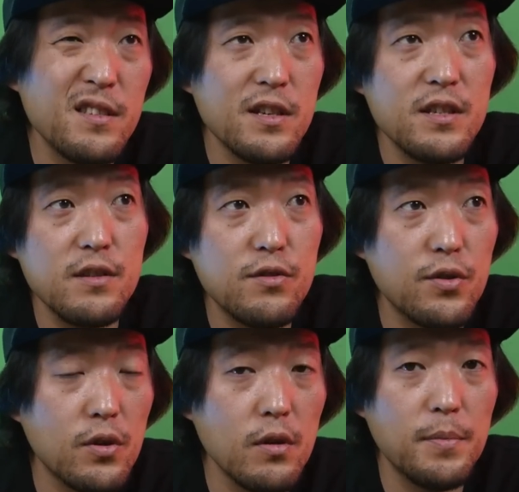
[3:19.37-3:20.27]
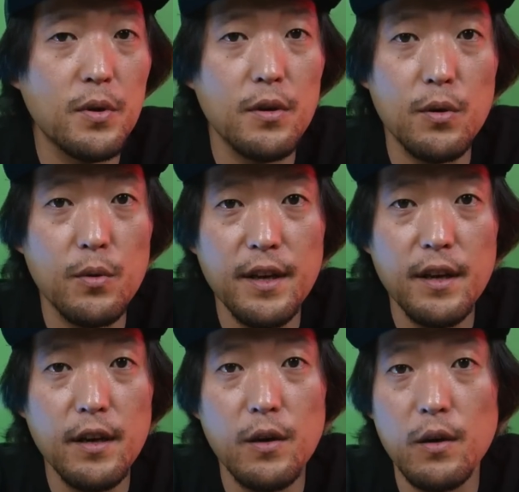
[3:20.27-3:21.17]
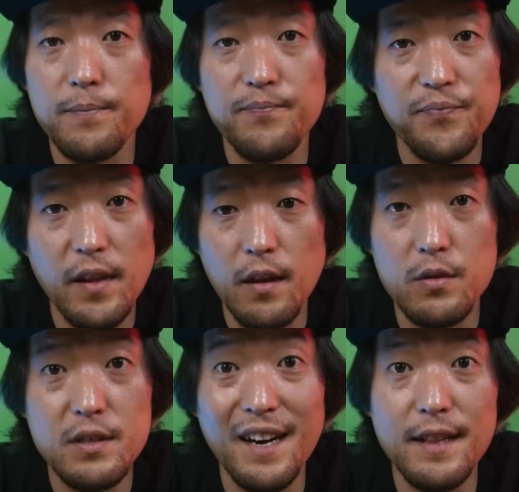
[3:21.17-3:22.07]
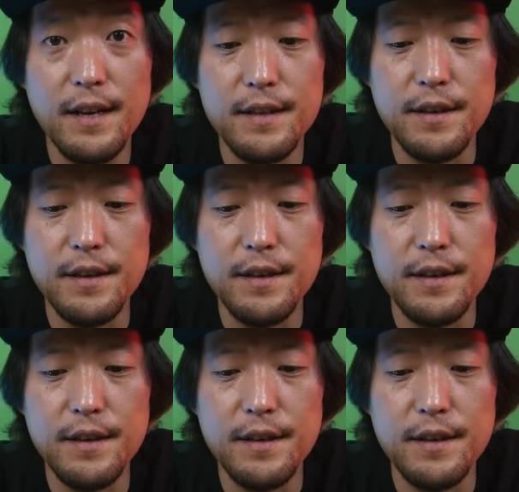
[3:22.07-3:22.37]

such as Europe or Korea or Thailand.